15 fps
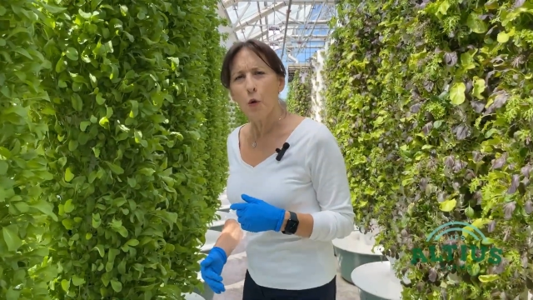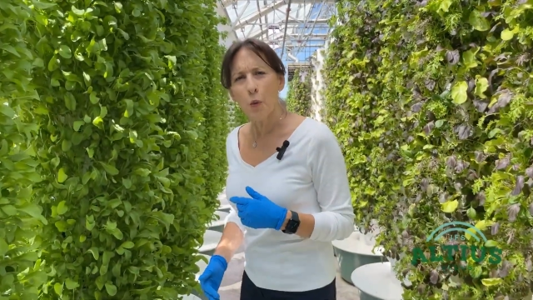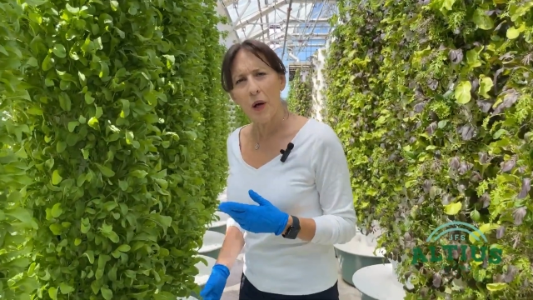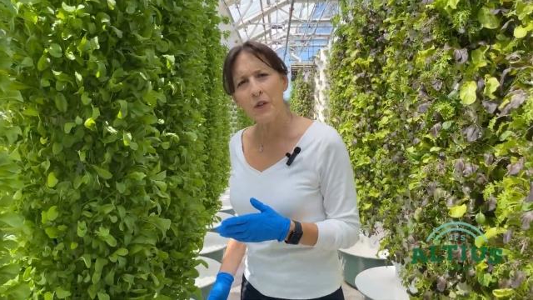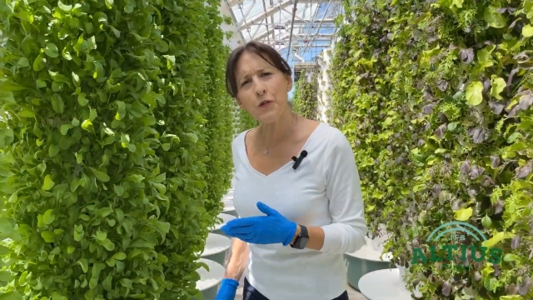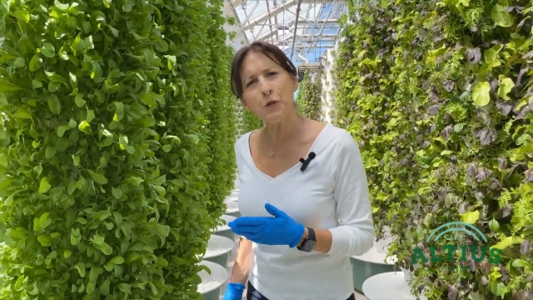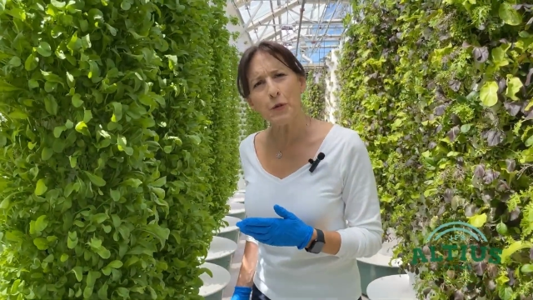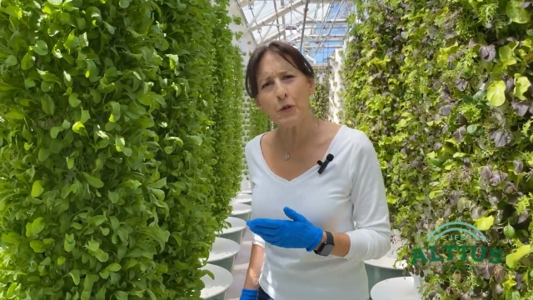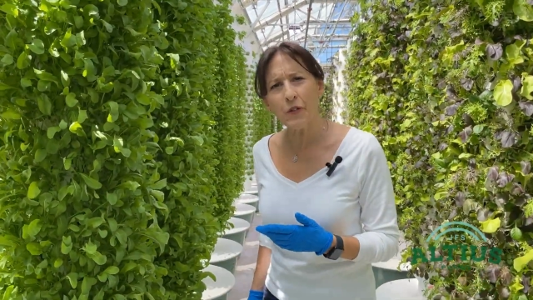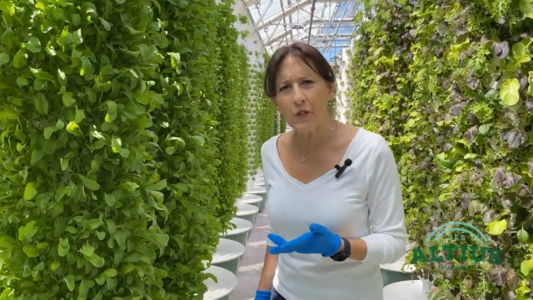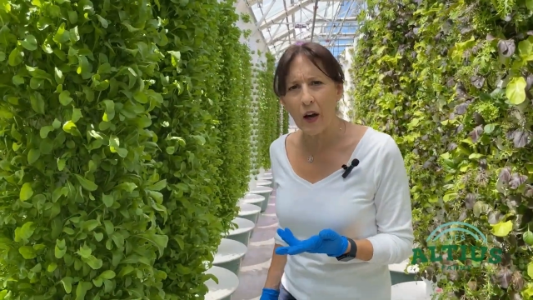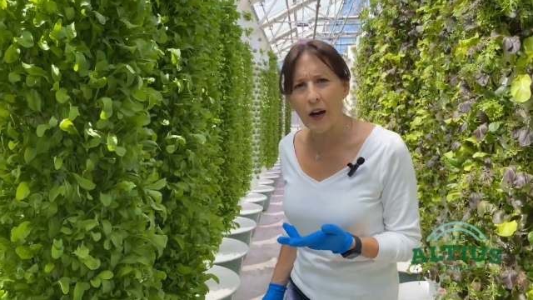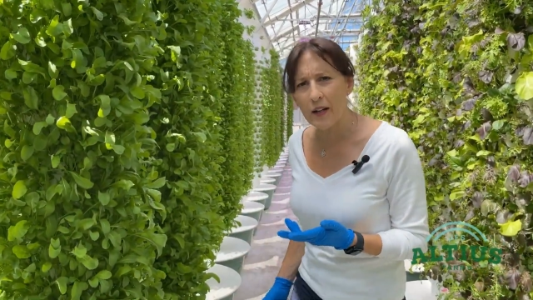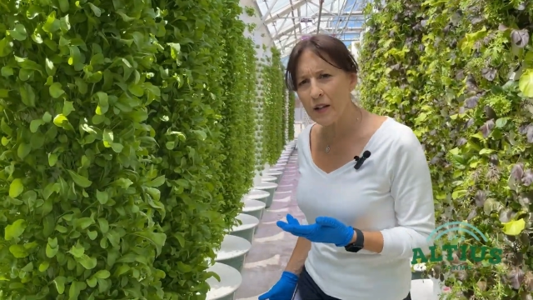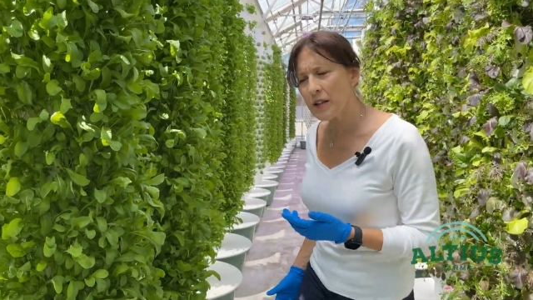western
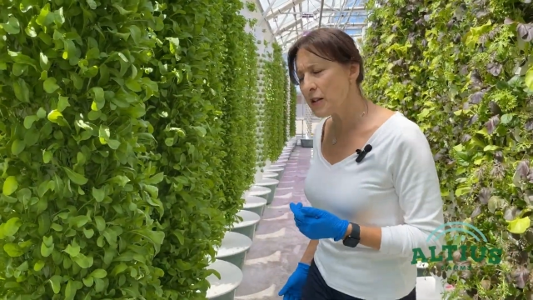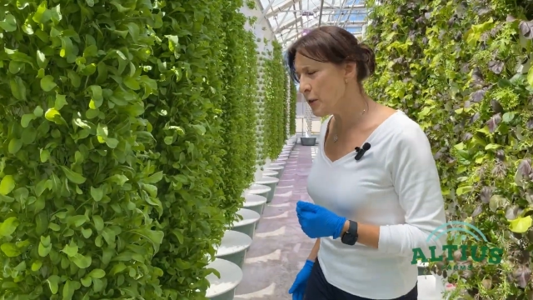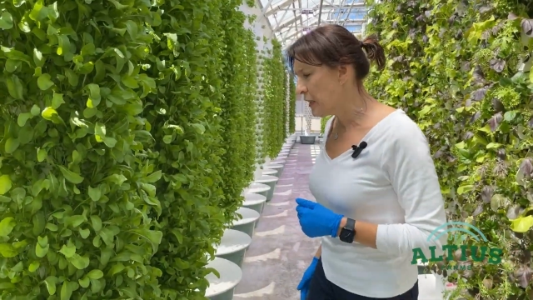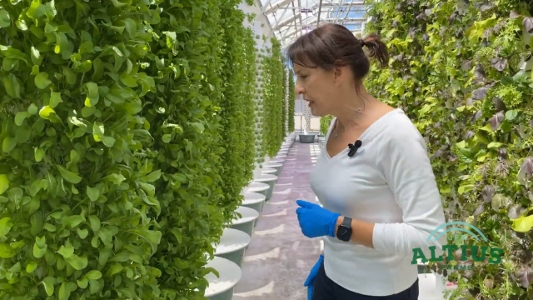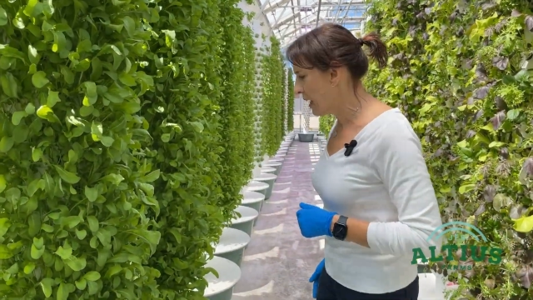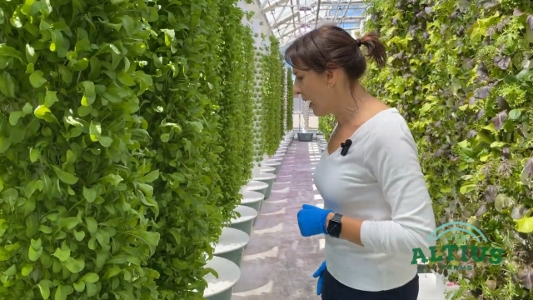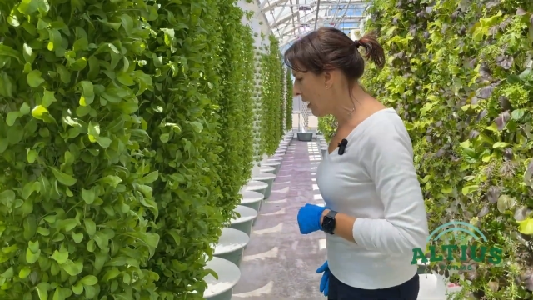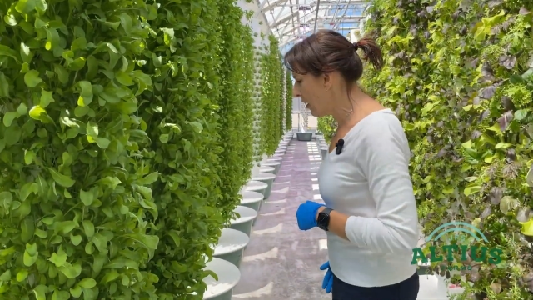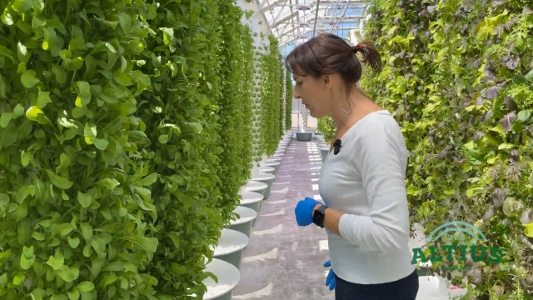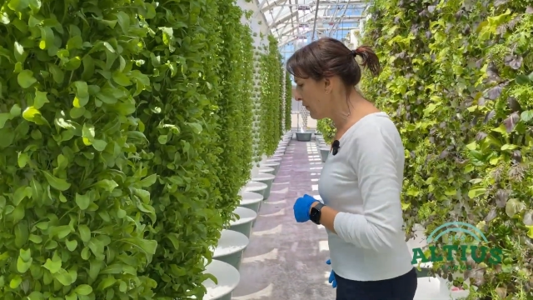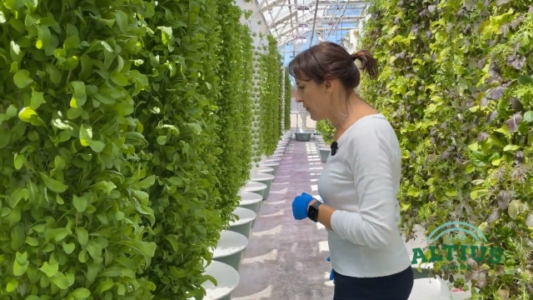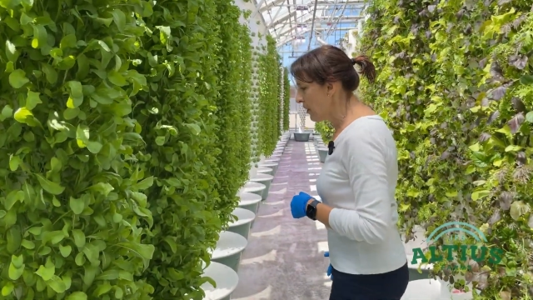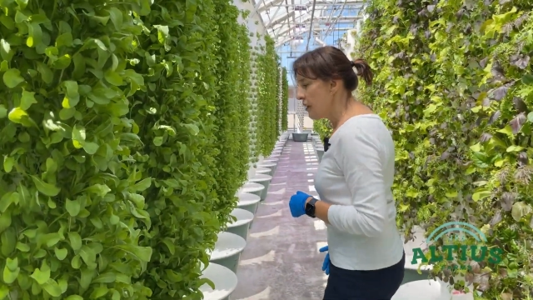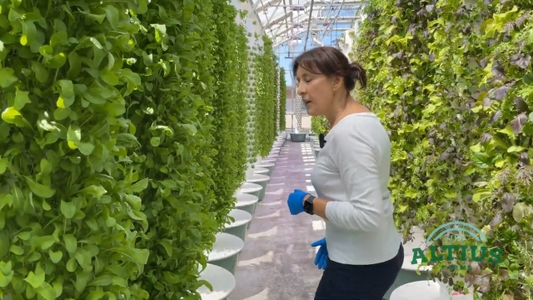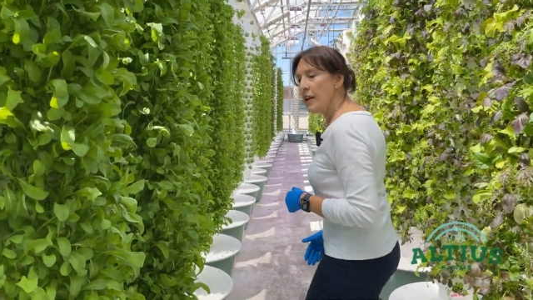side of the
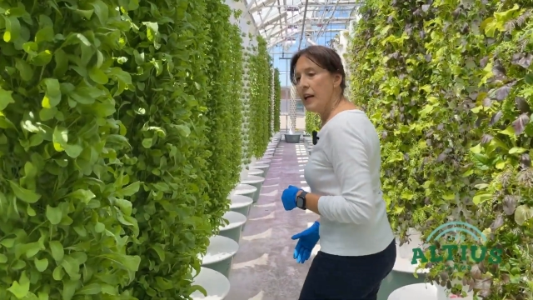greenhouse.